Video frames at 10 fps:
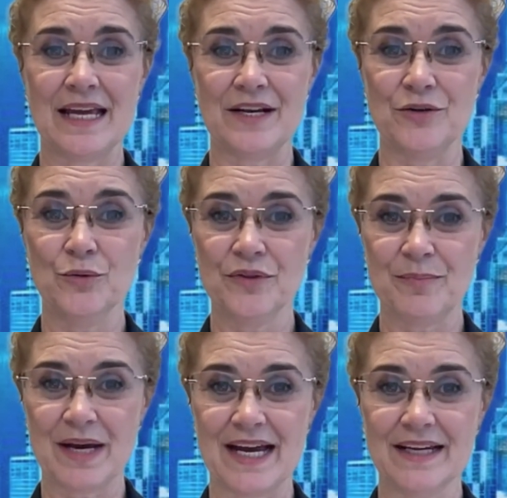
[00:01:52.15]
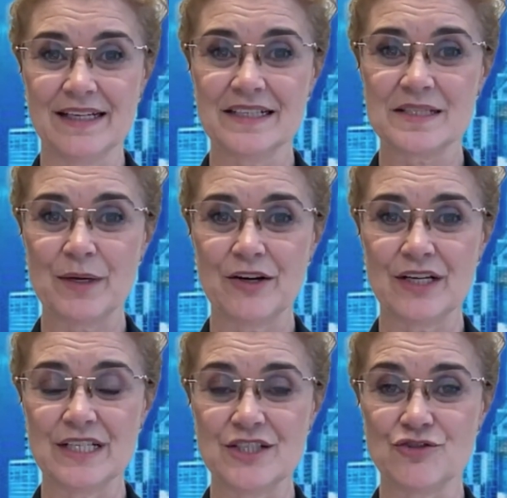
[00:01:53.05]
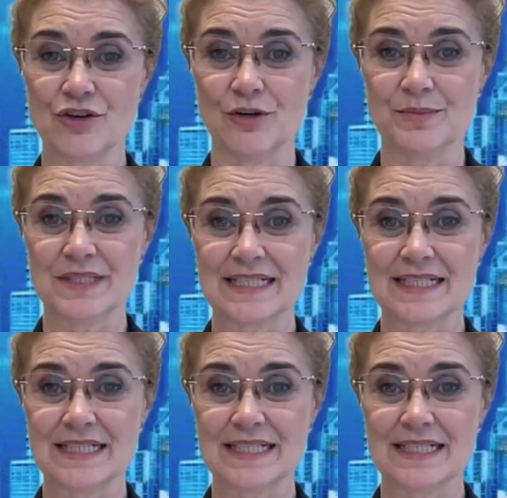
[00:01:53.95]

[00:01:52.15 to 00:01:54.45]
and North Park experienced drops